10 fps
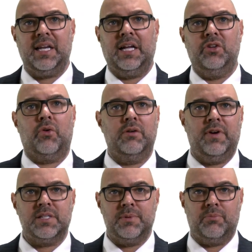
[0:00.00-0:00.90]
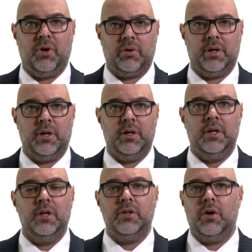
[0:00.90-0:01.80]
on your investment broker,
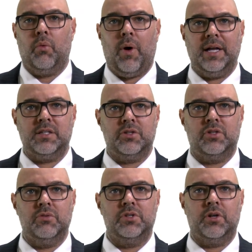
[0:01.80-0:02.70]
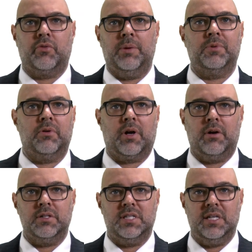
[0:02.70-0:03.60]
you'll want to choose your
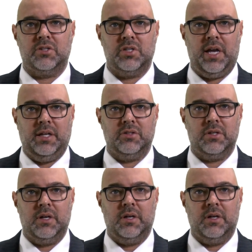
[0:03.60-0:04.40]
cryptocurrency exchange.